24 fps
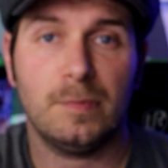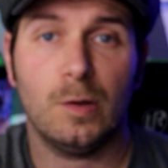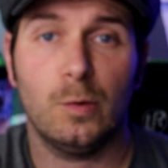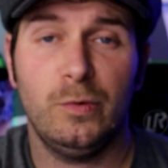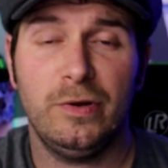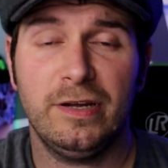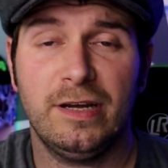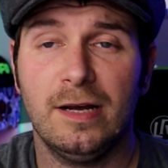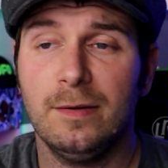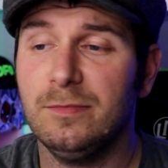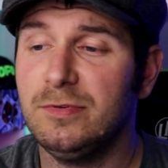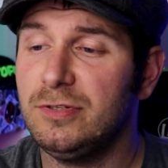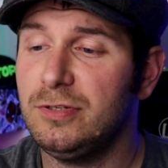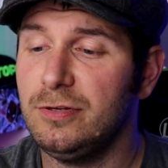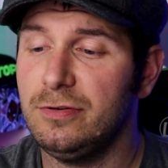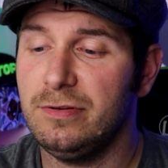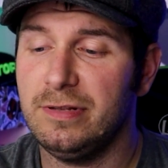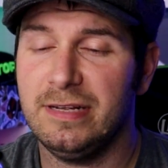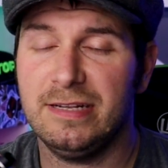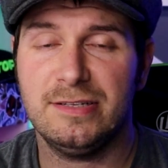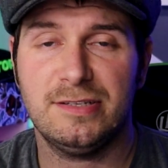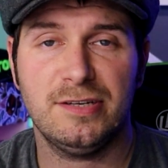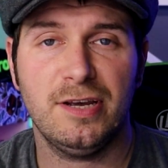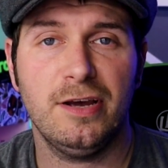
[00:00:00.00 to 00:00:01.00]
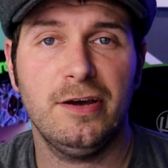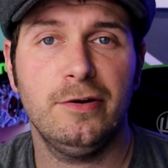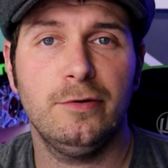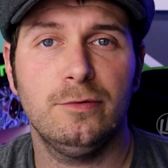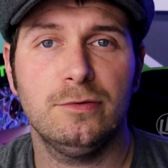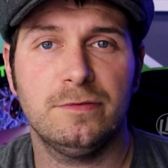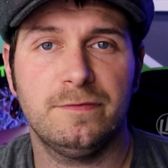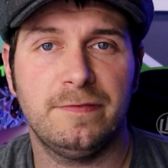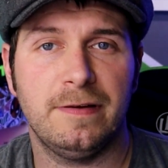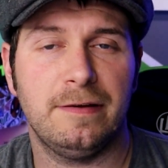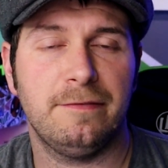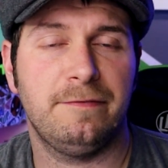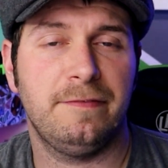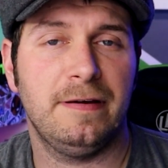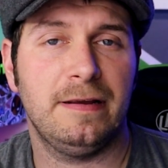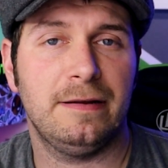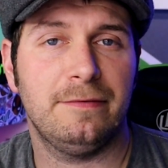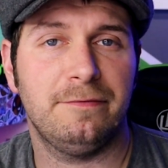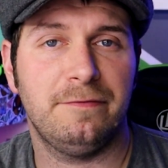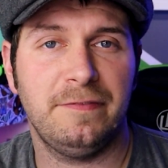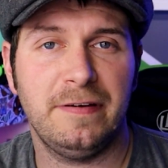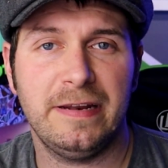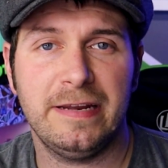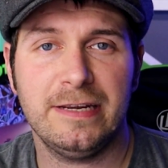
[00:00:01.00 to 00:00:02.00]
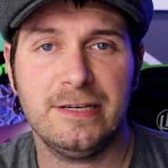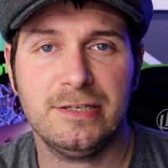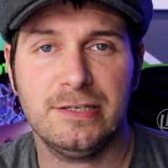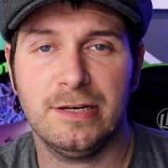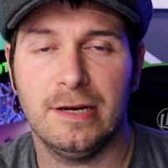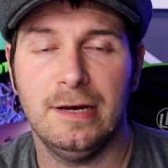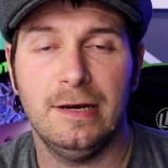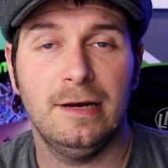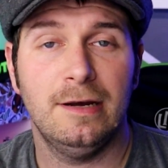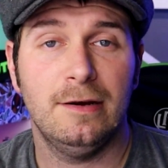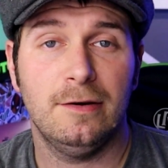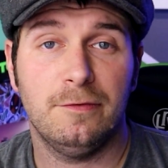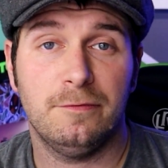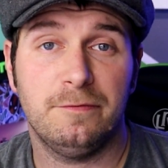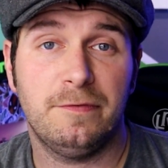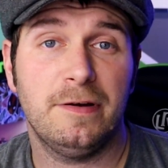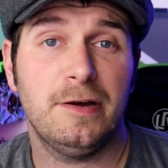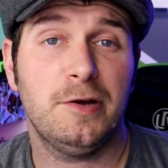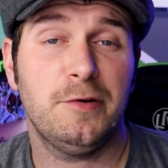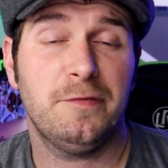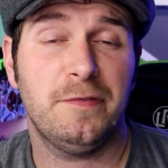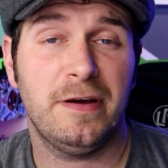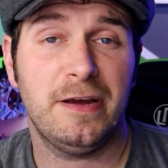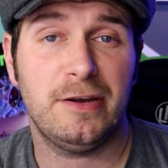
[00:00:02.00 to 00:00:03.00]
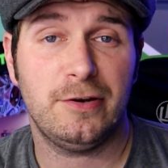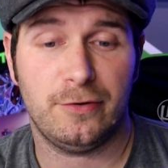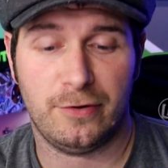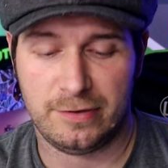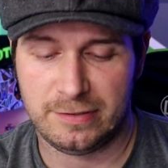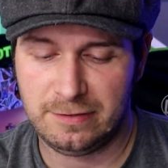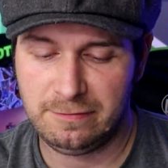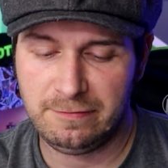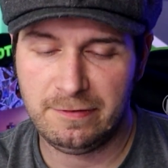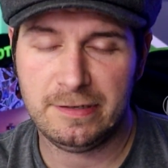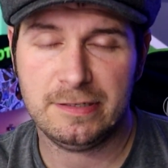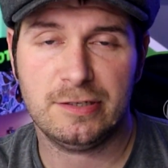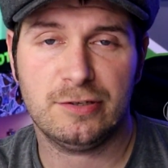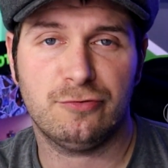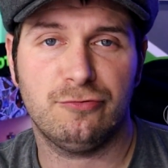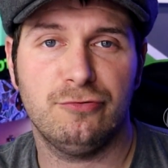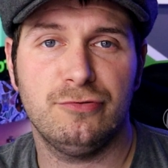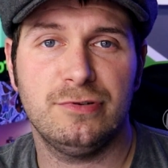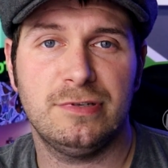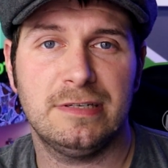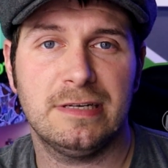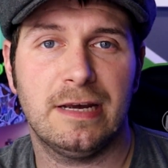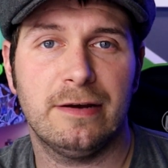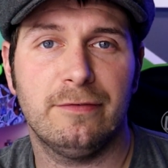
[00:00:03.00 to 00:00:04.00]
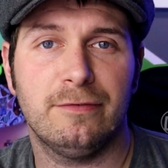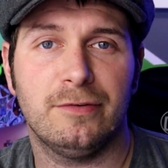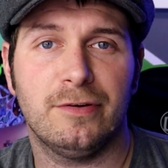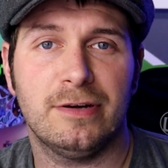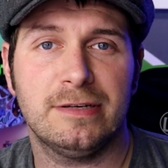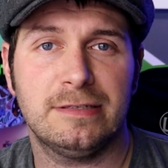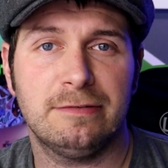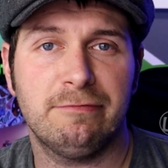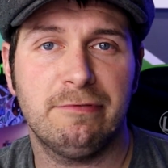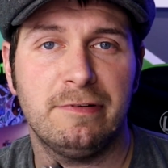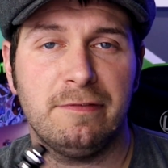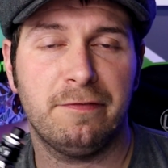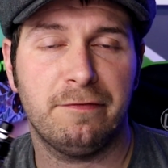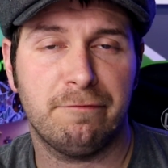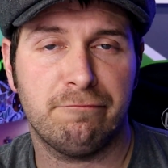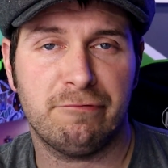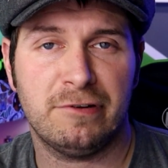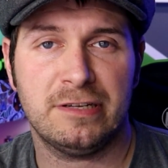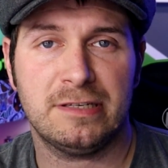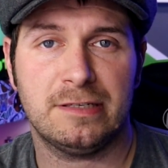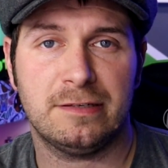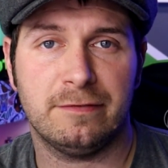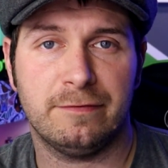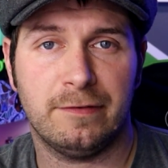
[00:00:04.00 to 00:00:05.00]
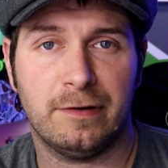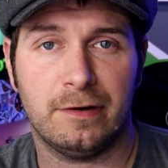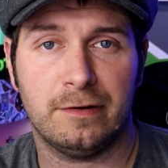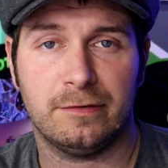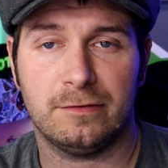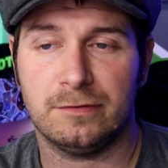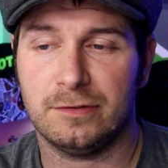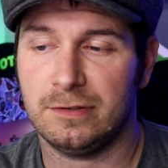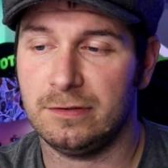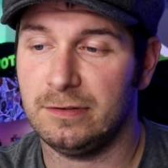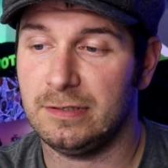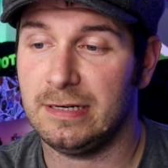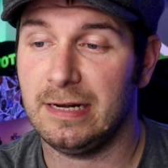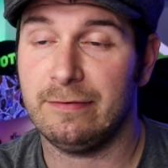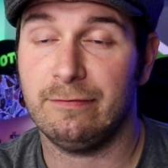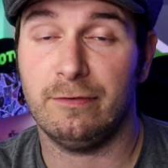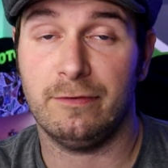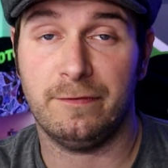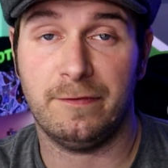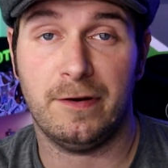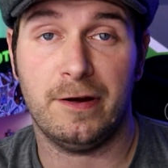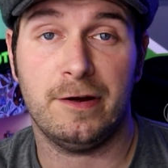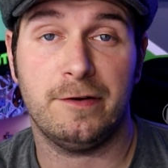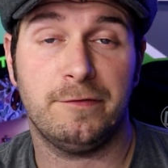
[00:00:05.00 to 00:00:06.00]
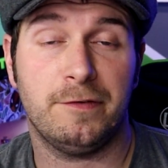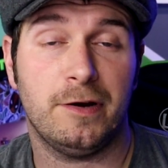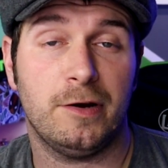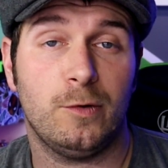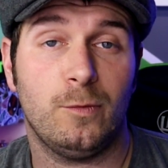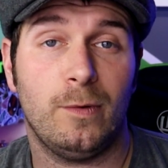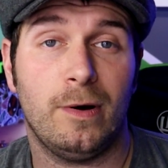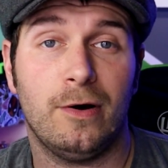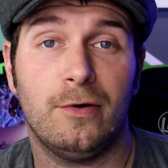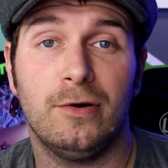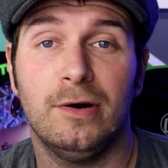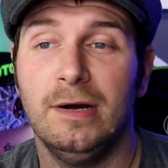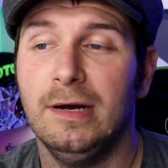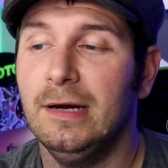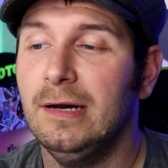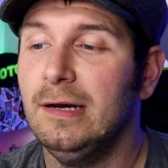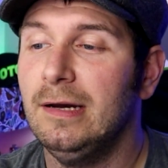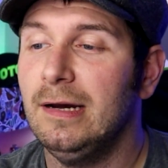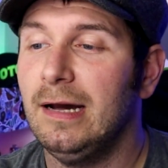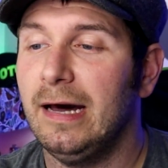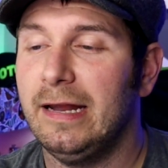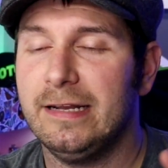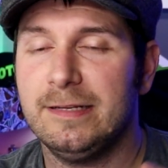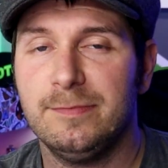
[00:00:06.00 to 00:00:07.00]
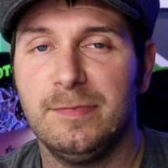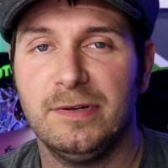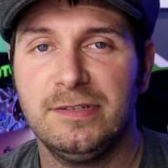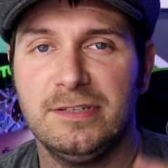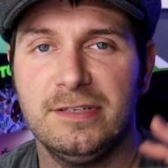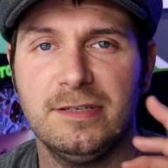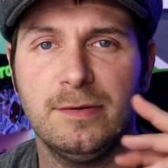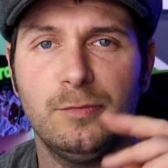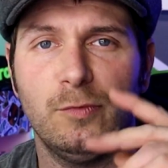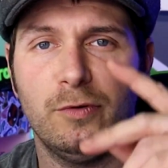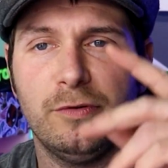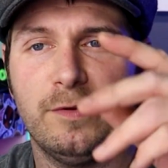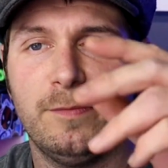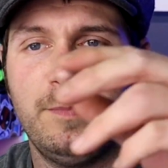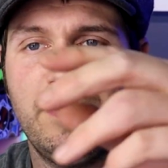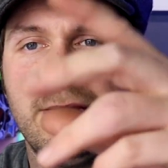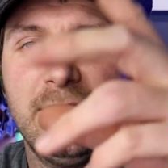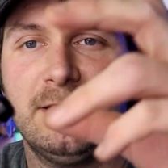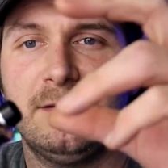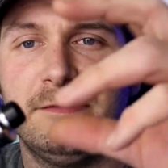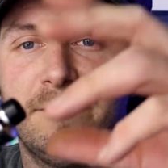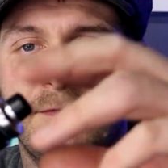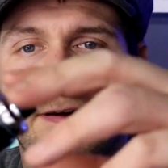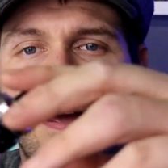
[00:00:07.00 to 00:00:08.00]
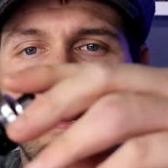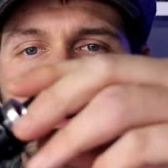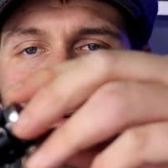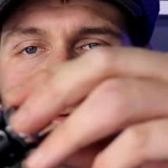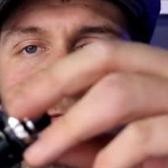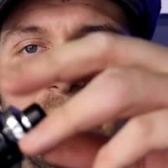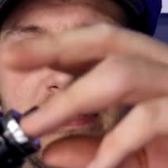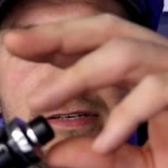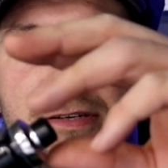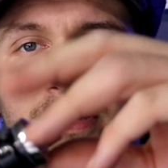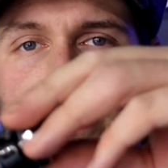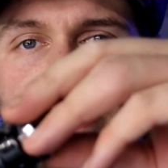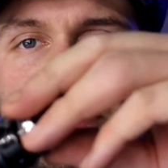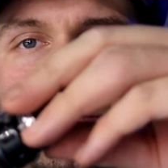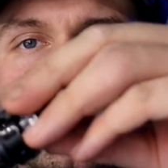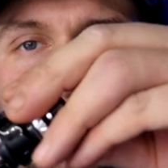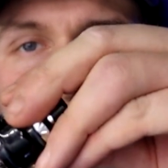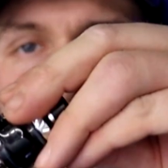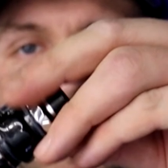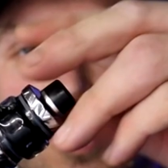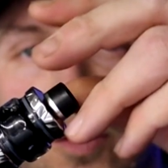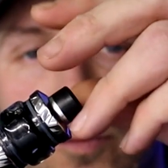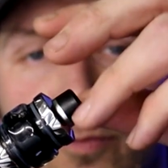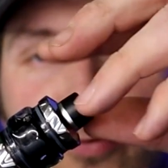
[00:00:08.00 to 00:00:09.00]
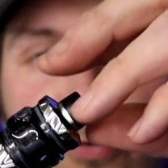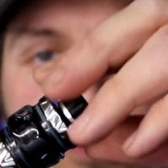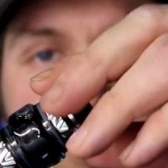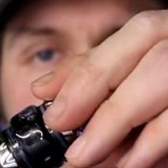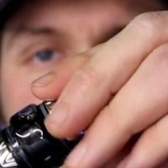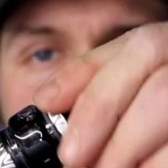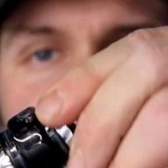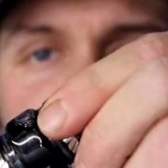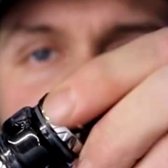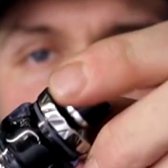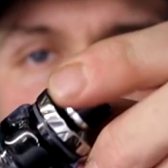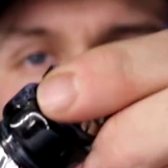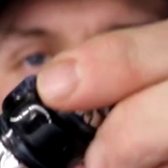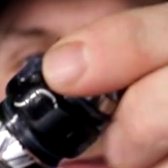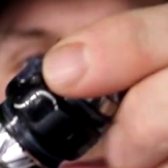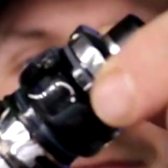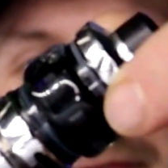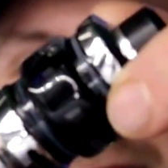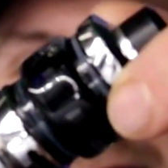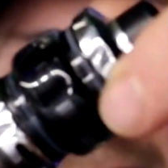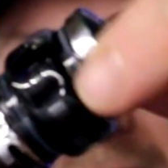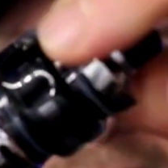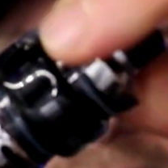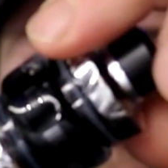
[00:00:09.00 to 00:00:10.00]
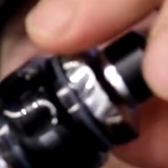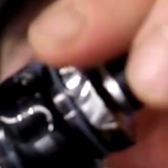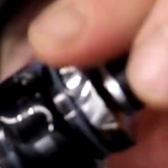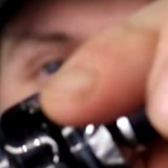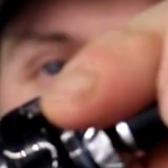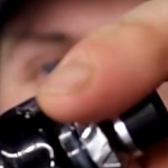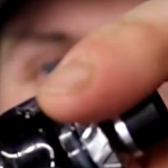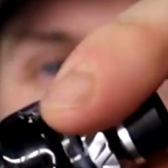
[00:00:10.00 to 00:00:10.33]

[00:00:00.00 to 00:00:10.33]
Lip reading: When it comes to the internals, fit, feel and finish, very nice. Everything screws together nice, everything threads together very well. And as much as I'm not the biggest fan of this kind of childproof cap and the fact that this